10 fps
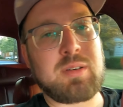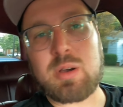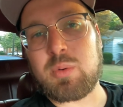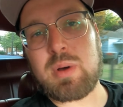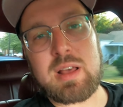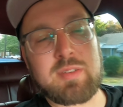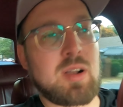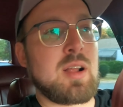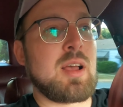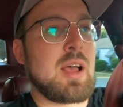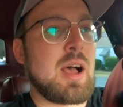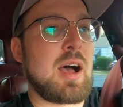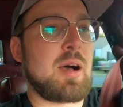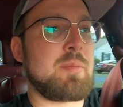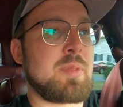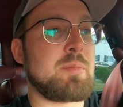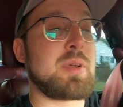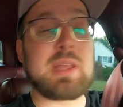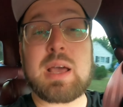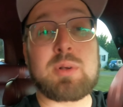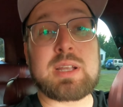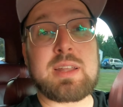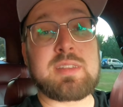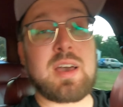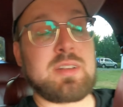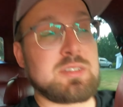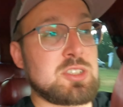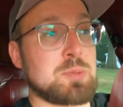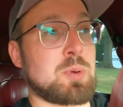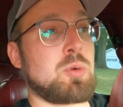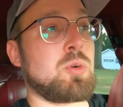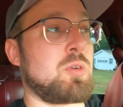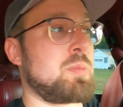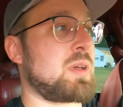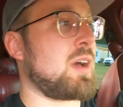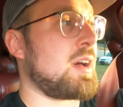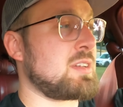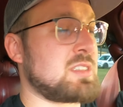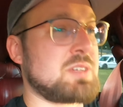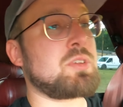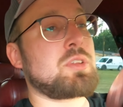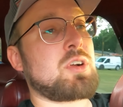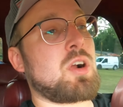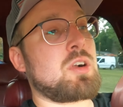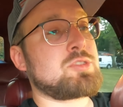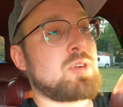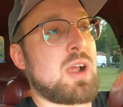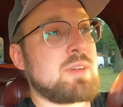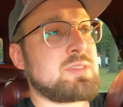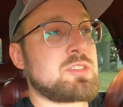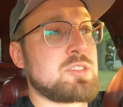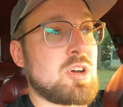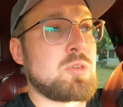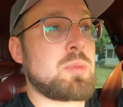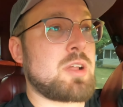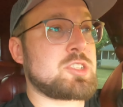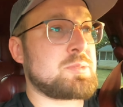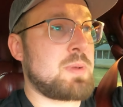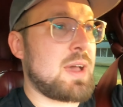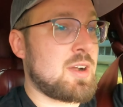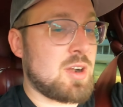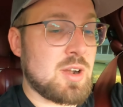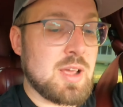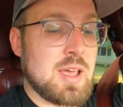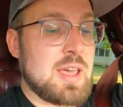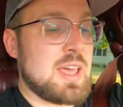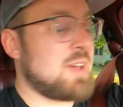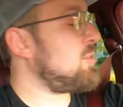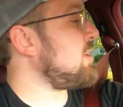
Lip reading: whatever. But yeah, we're getting it done. Super cool, because even though the car drives so much better, if